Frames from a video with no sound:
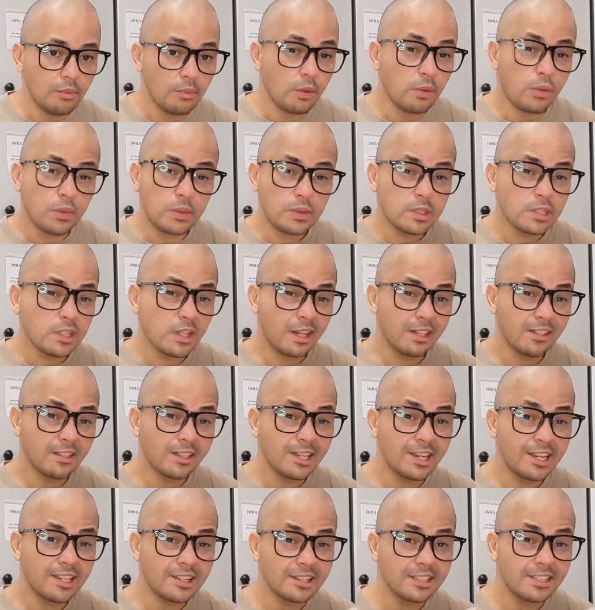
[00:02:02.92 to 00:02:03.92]
when we start looking
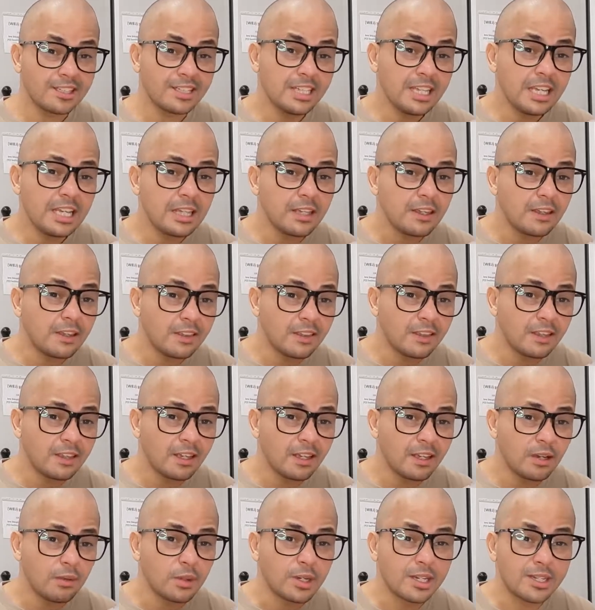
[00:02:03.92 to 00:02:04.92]
at the teeth,
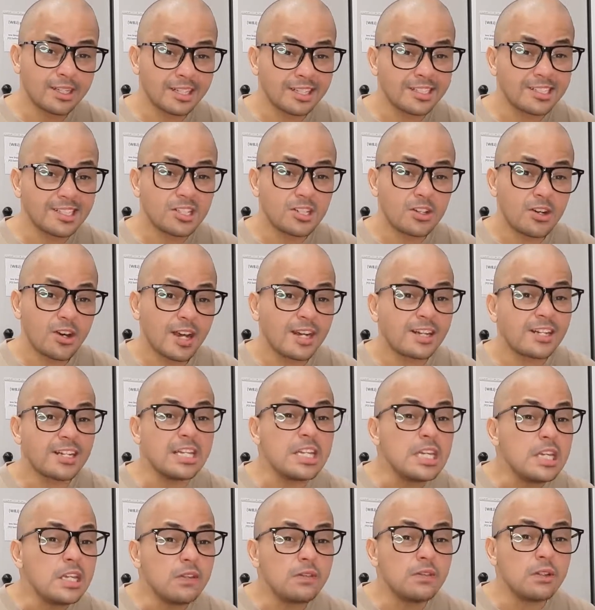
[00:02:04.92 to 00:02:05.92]
we can extract
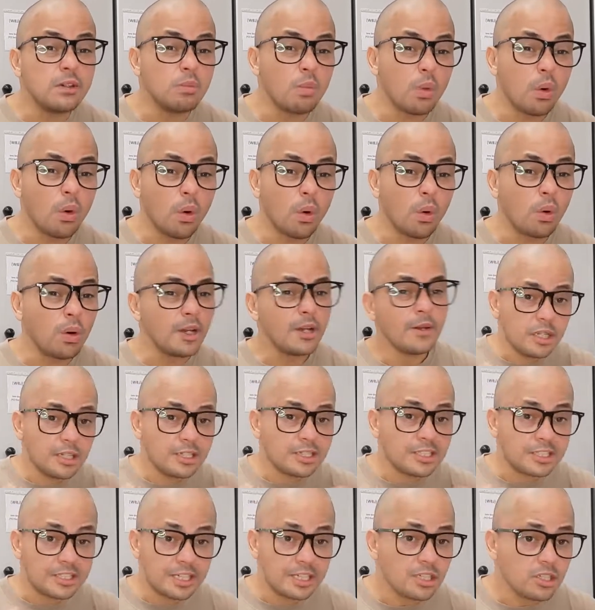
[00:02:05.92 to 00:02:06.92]
even more.
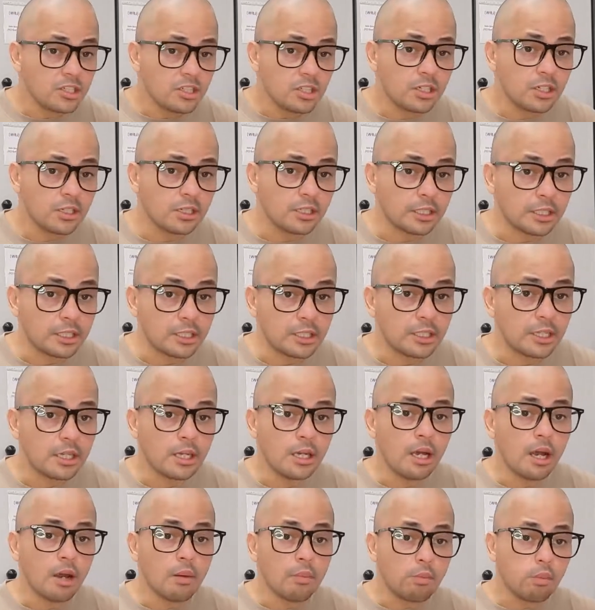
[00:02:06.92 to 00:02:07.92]
Essentially,
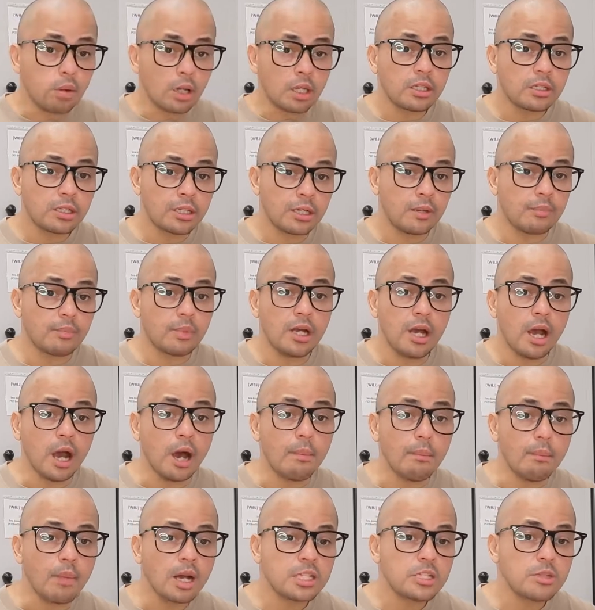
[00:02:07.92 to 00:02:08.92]
build up a
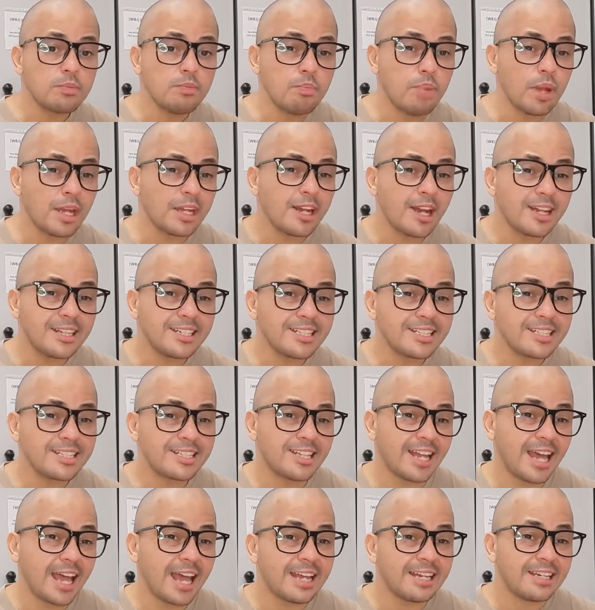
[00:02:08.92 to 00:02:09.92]
much better
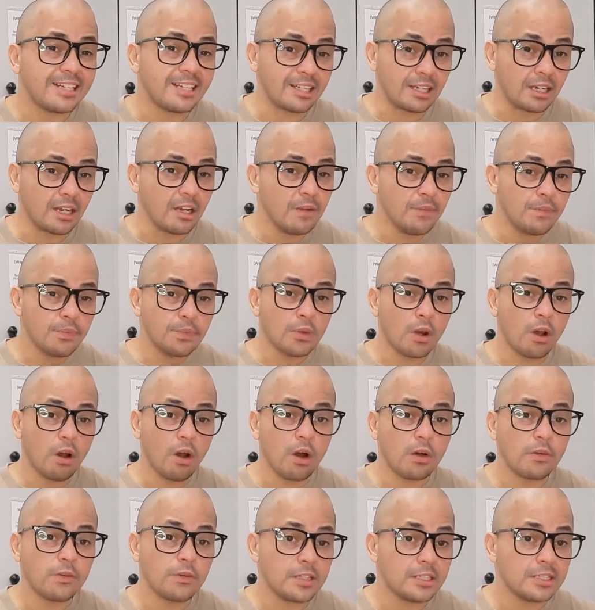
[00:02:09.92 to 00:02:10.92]
understanding
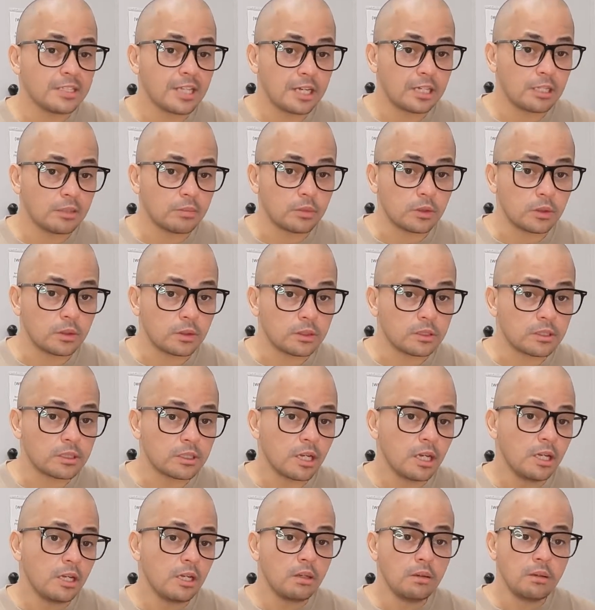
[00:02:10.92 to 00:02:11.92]
of these animals,
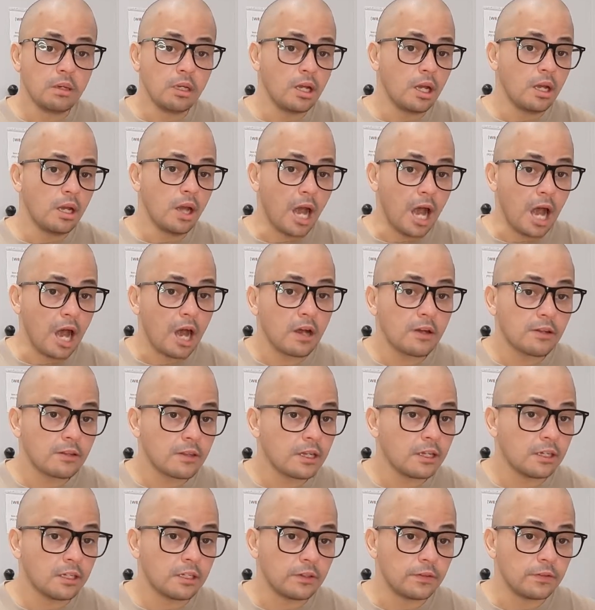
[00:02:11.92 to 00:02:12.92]
how they
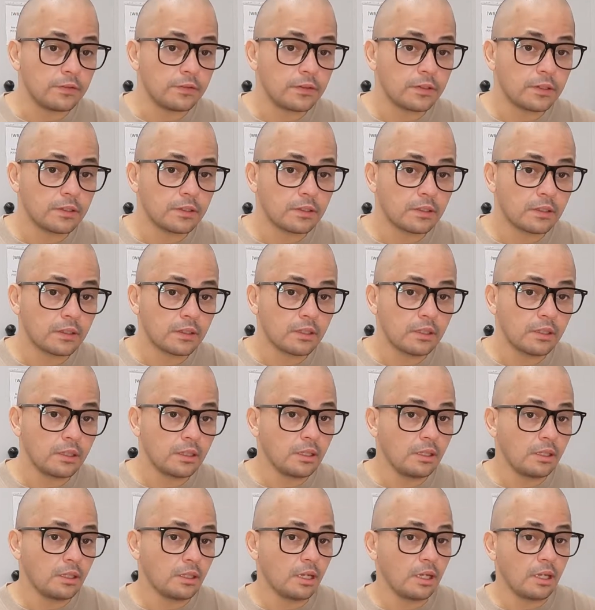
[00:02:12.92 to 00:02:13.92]
lived,
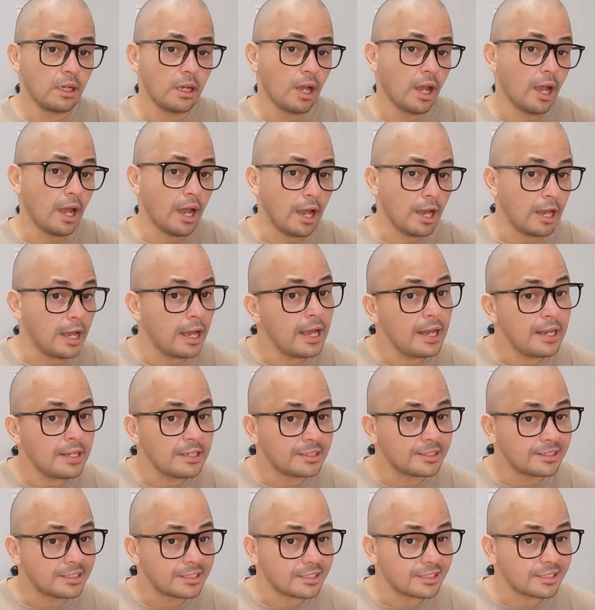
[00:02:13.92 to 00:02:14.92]

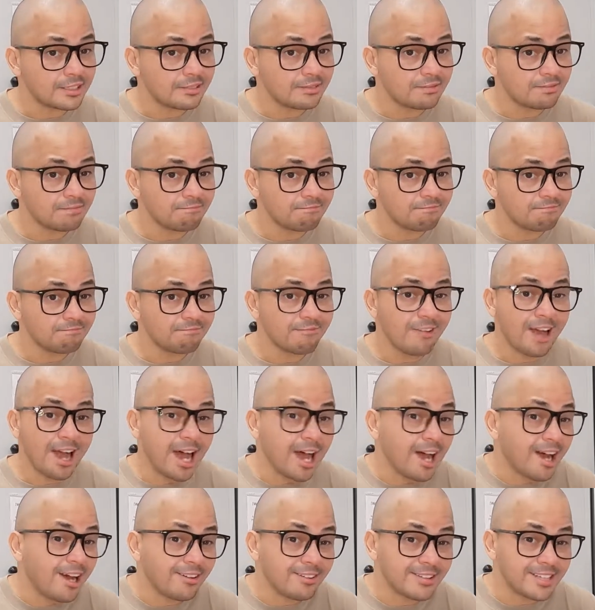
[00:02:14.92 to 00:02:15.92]
and
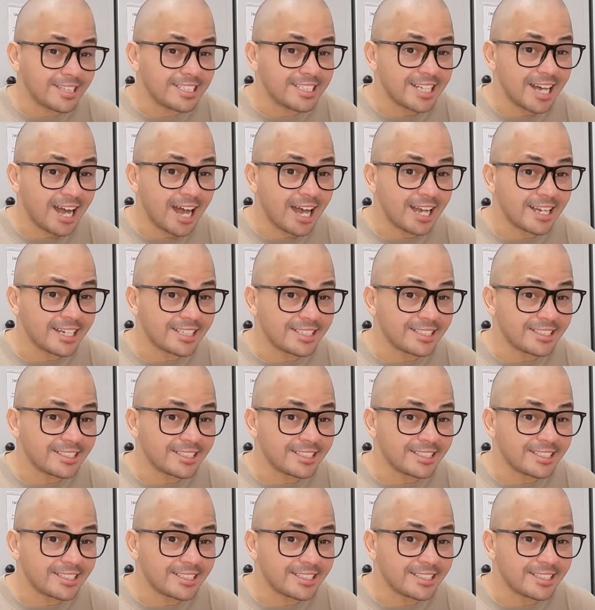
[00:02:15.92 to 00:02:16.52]
how they died.